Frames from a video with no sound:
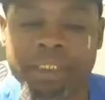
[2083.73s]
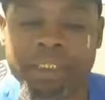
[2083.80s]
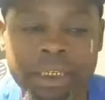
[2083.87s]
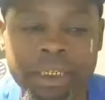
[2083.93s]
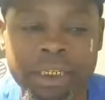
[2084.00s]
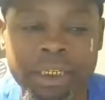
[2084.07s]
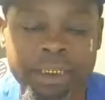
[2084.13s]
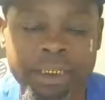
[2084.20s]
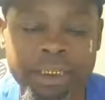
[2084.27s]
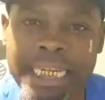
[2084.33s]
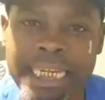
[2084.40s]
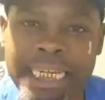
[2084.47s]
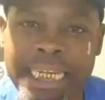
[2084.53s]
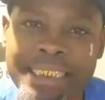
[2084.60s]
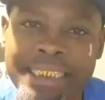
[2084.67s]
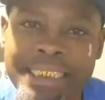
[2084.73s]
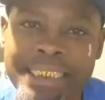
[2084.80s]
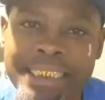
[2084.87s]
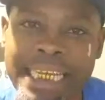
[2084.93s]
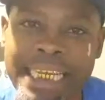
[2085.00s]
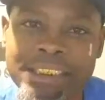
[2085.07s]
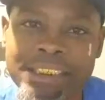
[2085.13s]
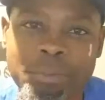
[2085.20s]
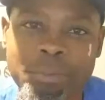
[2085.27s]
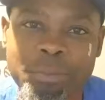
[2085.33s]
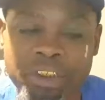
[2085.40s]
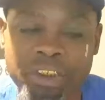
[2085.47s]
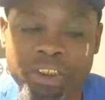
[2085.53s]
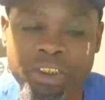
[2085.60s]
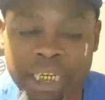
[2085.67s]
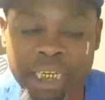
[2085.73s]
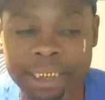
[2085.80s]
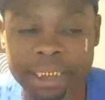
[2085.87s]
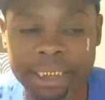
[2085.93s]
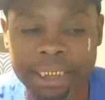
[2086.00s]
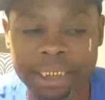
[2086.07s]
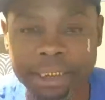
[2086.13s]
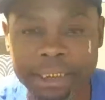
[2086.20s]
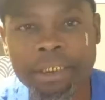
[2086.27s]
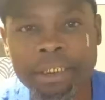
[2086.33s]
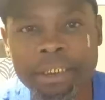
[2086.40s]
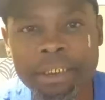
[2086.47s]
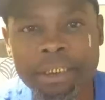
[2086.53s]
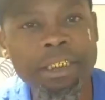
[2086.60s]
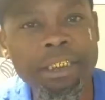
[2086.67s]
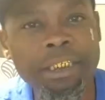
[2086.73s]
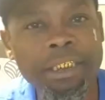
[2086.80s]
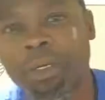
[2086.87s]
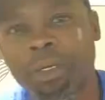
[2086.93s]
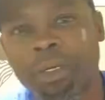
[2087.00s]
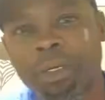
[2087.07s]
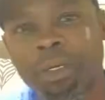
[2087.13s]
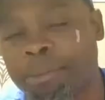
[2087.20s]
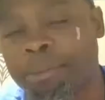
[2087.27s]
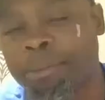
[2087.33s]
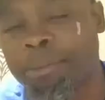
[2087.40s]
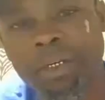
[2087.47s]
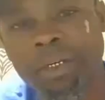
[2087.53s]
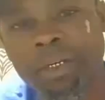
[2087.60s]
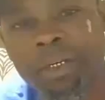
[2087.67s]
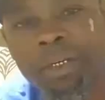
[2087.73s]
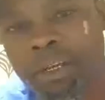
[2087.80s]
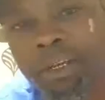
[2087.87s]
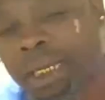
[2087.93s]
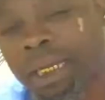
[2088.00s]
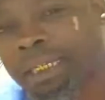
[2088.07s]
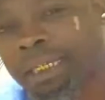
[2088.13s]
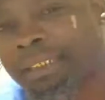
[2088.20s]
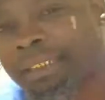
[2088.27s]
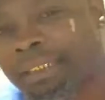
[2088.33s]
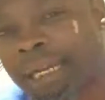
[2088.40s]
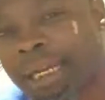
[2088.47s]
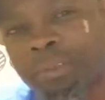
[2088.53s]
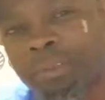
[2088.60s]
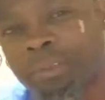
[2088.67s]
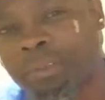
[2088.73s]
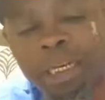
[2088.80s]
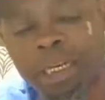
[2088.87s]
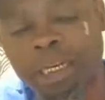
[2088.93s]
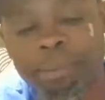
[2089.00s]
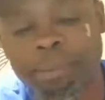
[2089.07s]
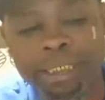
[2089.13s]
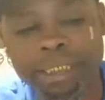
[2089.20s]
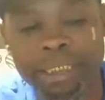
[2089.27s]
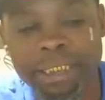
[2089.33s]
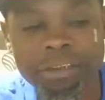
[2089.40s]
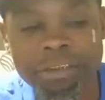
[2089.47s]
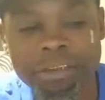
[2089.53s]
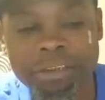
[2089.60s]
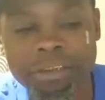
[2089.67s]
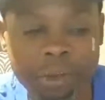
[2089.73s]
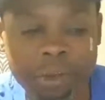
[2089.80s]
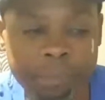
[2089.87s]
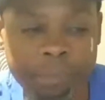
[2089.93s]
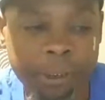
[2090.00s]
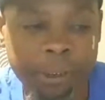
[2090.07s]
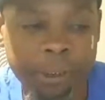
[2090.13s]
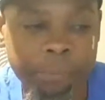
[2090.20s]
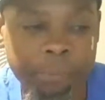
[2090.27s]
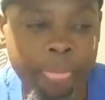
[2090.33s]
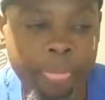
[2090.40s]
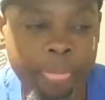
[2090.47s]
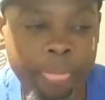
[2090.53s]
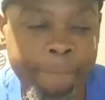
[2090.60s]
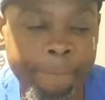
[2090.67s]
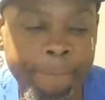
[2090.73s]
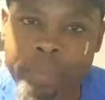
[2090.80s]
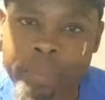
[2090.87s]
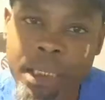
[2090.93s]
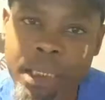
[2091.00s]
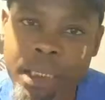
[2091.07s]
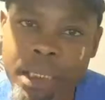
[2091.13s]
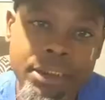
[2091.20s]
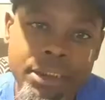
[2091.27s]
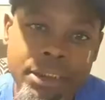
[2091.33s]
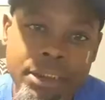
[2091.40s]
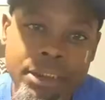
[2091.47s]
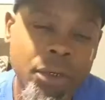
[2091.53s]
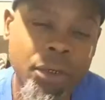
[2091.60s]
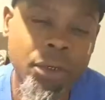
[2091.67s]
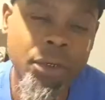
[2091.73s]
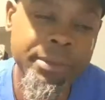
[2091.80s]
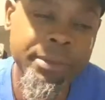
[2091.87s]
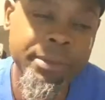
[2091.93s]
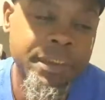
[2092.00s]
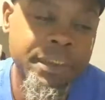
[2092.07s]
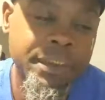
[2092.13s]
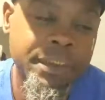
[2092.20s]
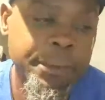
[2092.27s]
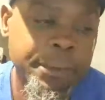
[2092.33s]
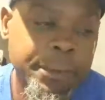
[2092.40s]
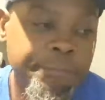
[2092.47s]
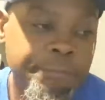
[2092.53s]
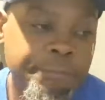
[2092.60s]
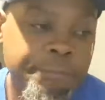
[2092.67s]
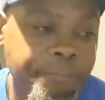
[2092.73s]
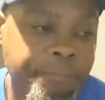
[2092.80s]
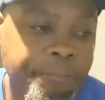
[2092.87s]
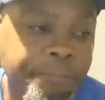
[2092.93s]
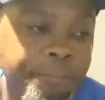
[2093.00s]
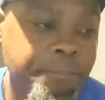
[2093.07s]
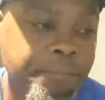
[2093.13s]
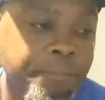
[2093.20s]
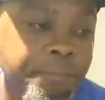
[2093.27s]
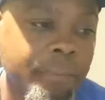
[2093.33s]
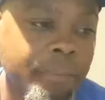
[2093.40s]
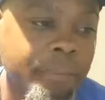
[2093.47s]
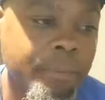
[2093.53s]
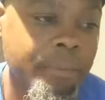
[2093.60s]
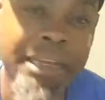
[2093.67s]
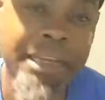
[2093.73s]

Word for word: Uh, like I say, I just wanted to check in. Didn't want to keep y'all that long. Like I say, I was just coming in and talking about uh, don't limit yourself. I feel